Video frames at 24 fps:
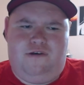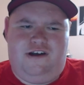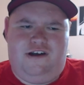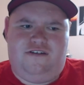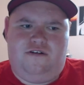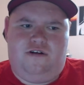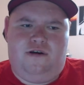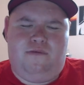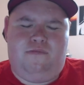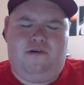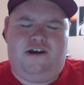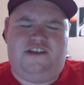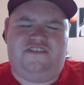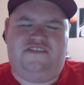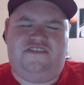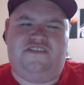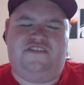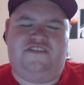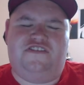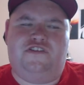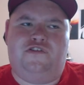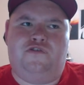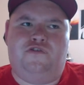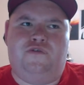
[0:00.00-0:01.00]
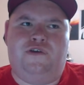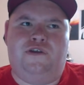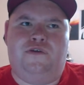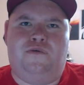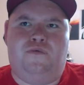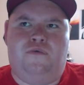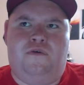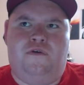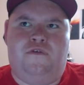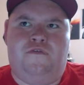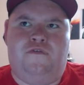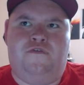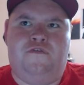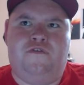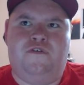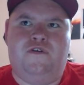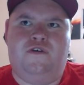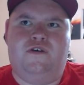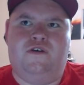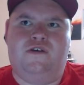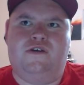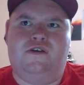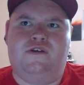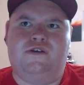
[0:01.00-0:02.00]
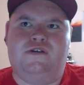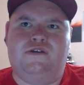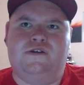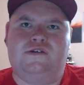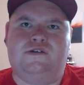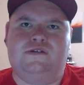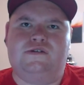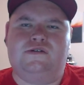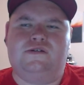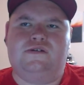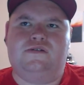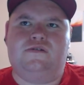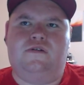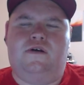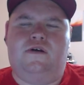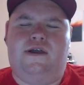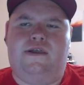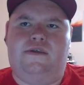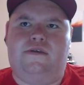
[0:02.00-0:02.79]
might disagree with, I'm